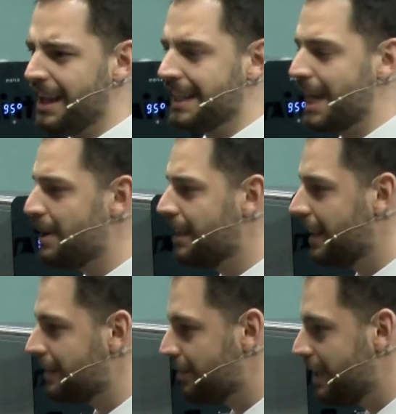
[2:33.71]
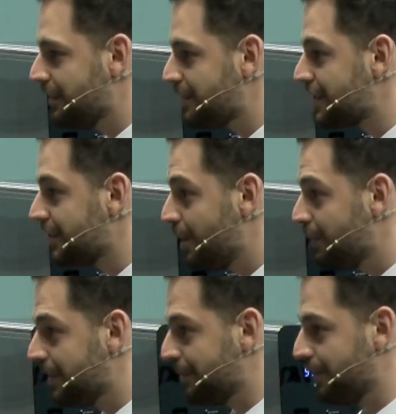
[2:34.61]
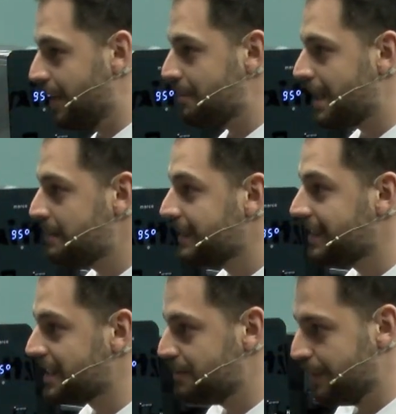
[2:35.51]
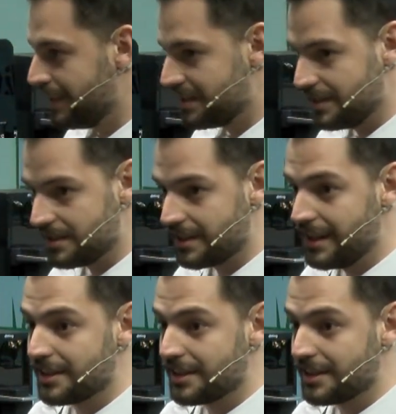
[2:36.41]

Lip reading: Now I like to guide you slowly through the upcoming experiences,